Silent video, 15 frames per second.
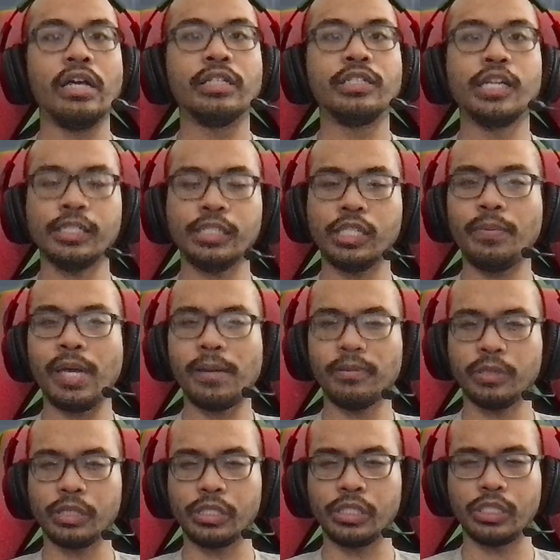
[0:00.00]
just to be able
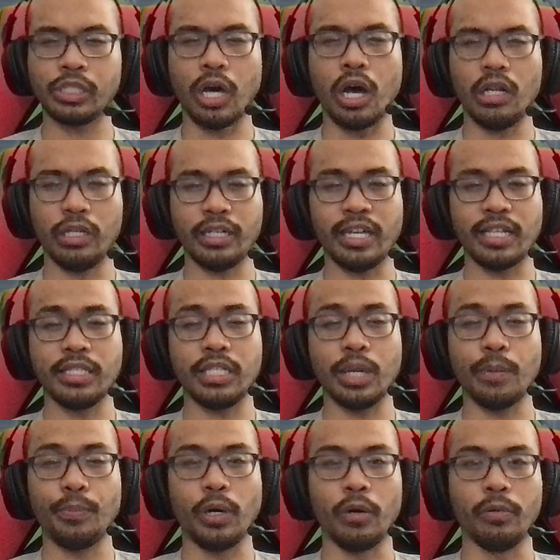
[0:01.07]
to stall against the
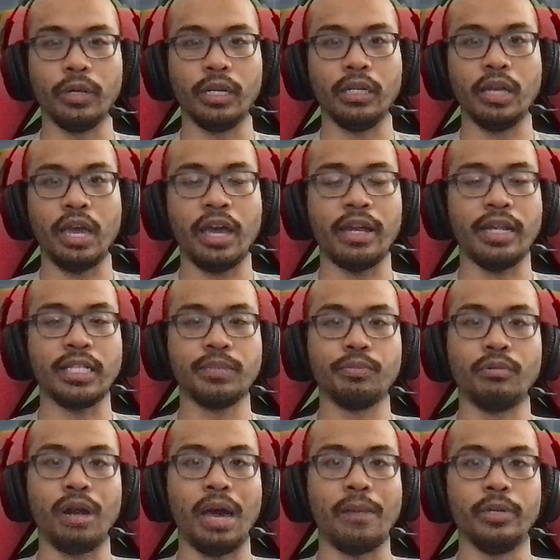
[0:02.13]
opponent and its
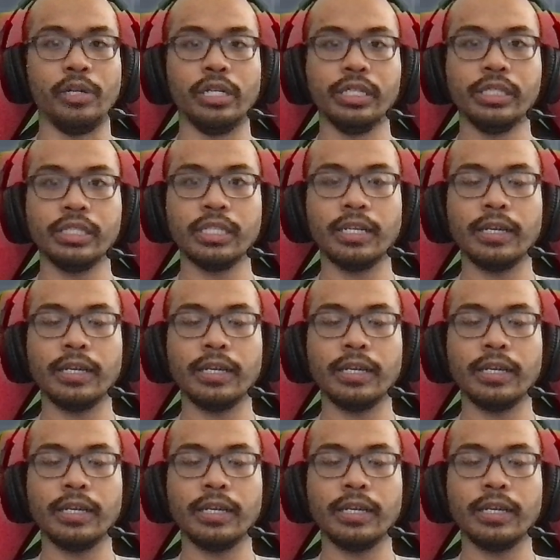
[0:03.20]
parameters.